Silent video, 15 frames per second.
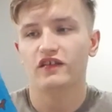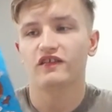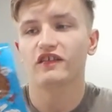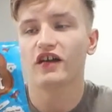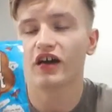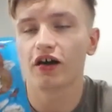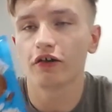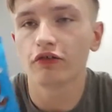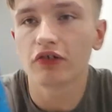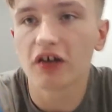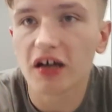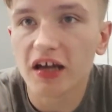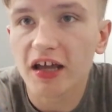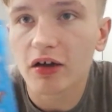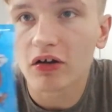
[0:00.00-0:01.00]
So
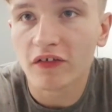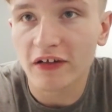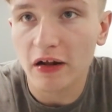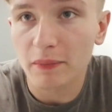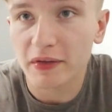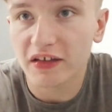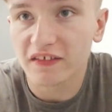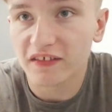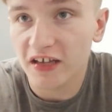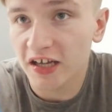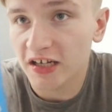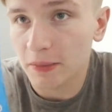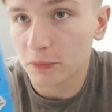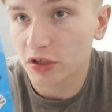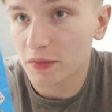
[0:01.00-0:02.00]
with that being
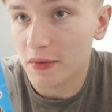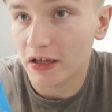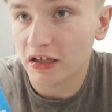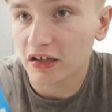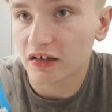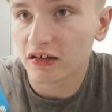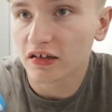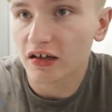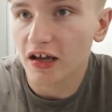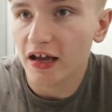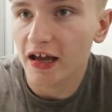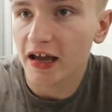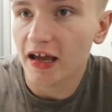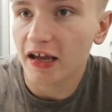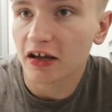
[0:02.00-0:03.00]
said I'm going to make
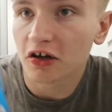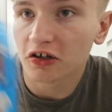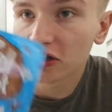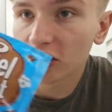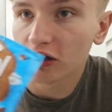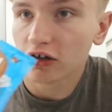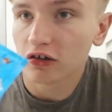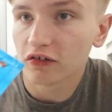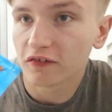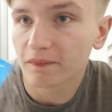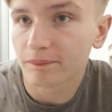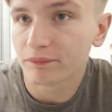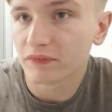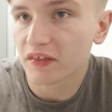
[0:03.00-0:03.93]
a good old